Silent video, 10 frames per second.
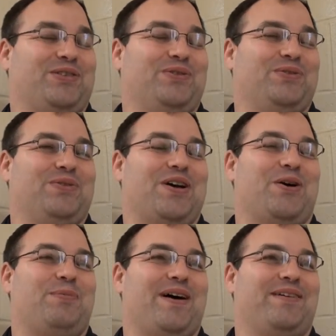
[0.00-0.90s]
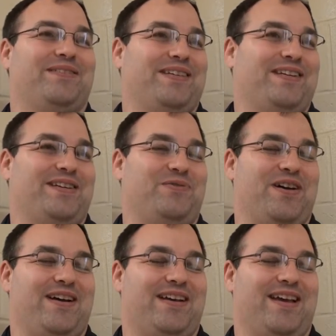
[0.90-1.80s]
to help out in any
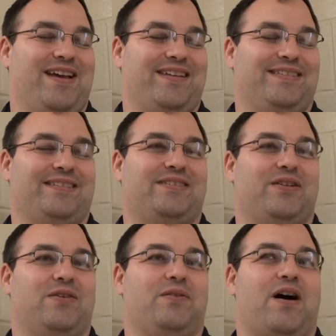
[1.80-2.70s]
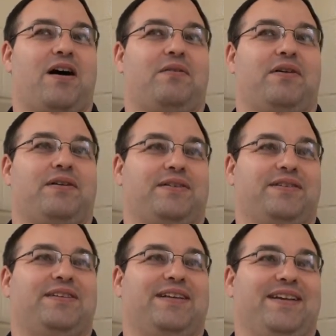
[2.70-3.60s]
way I can. So I like that
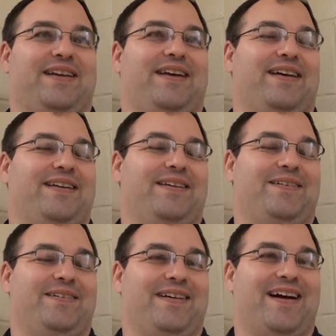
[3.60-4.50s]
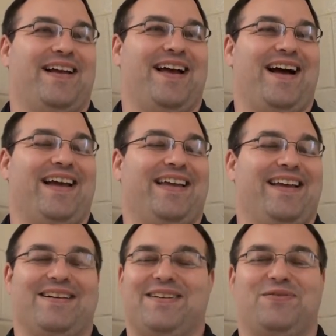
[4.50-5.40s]
about you. Yeah, you're available. I
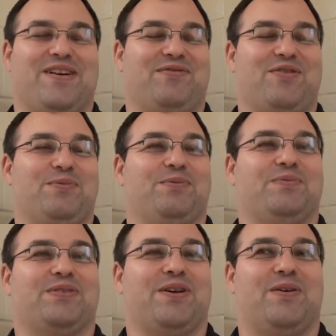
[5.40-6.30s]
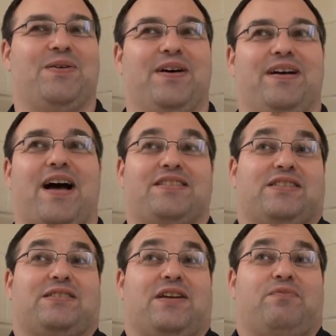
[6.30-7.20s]
can't get away from them. So uh, I
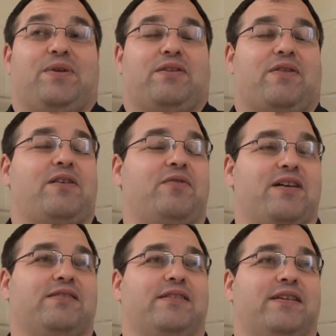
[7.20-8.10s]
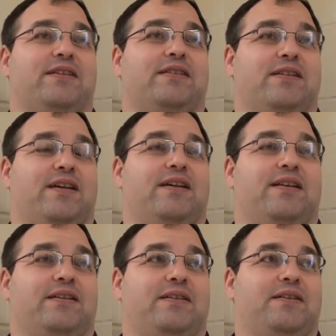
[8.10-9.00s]
just love being around wrestling and,
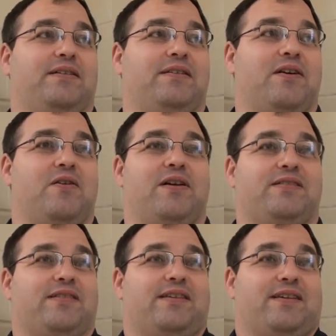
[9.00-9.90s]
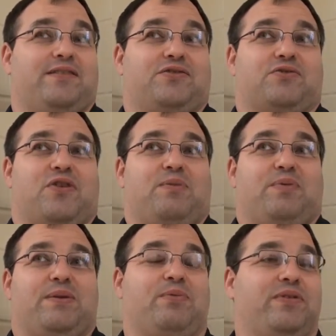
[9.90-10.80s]
and the OAC. That there's great
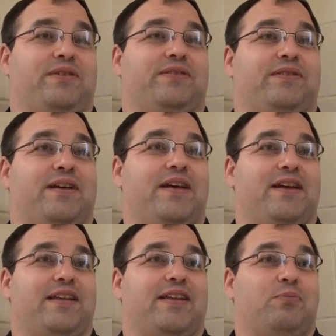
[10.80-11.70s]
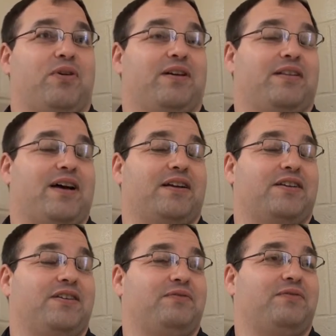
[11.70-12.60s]
people and they bring a lot of
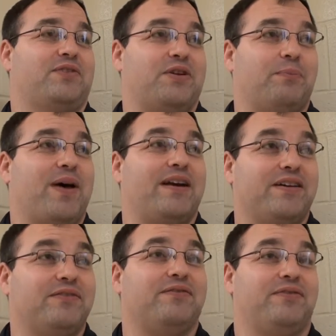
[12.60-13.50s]
good competitive